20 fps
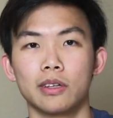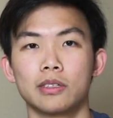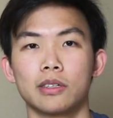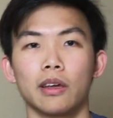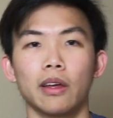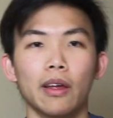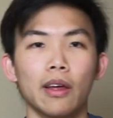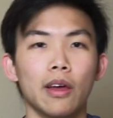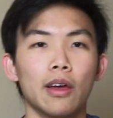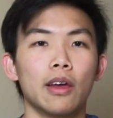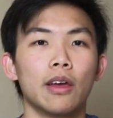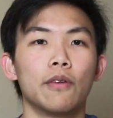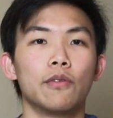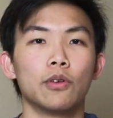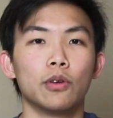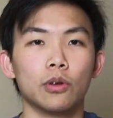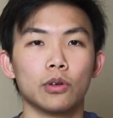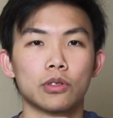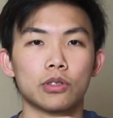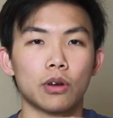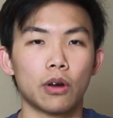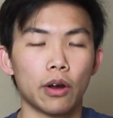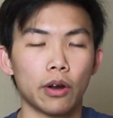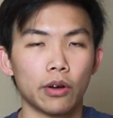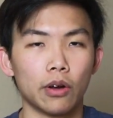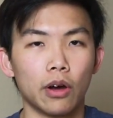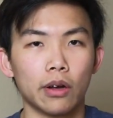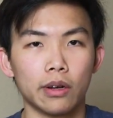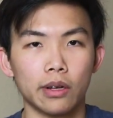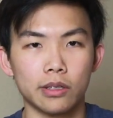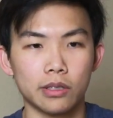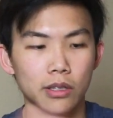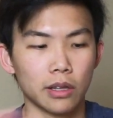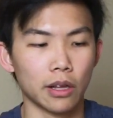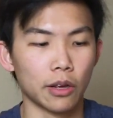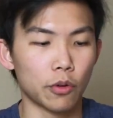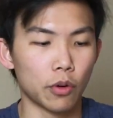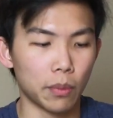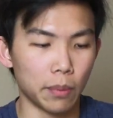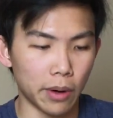because if you use
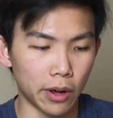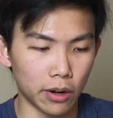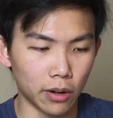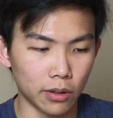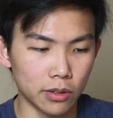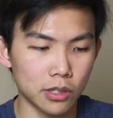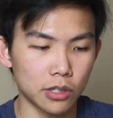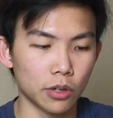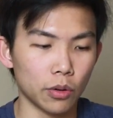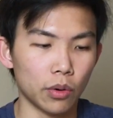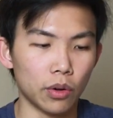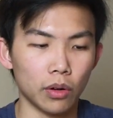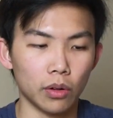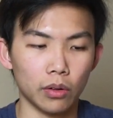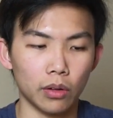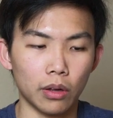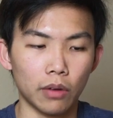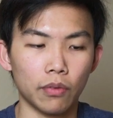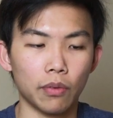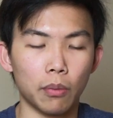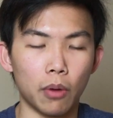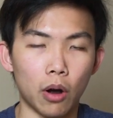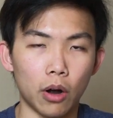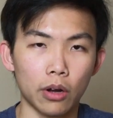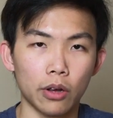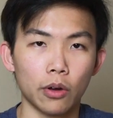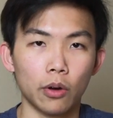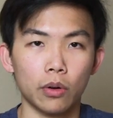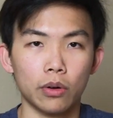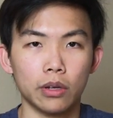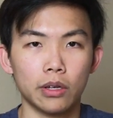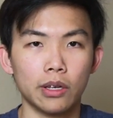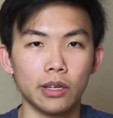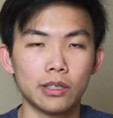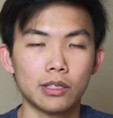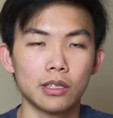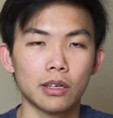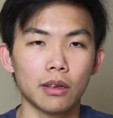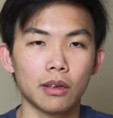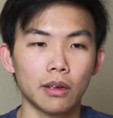Cryonaut, it's liquid metal, so it'll leave a mark
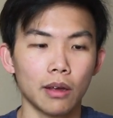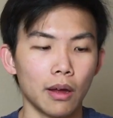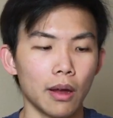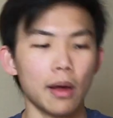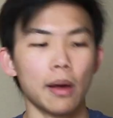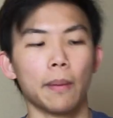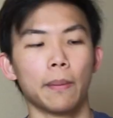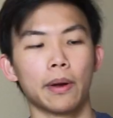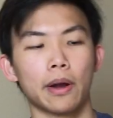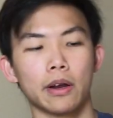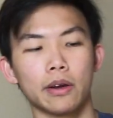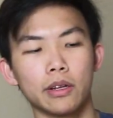on the heatsink.